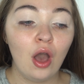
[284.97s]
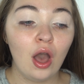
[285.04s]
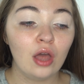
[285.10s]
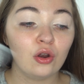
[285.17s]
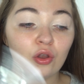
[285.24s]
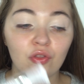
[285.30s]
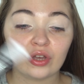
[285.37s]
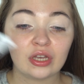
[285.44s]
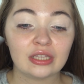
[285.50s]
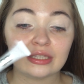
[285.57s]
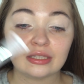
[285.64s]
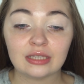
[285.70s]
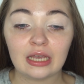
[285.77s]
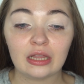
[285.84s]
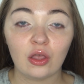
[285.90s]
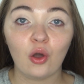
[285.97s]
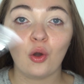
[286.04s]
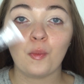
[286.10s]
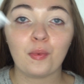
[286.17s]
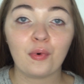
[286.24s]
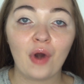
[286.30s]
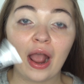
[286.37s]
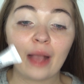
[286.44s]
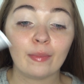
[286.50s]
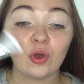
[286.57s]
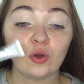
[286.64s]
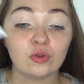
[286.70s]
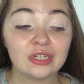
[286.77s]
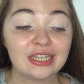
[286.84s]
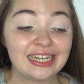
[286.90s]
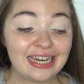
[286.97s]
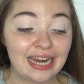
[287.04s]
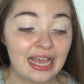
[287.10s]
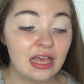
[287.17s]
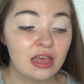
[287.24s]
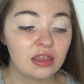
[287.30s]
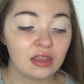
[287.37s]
another concealer or primer underneath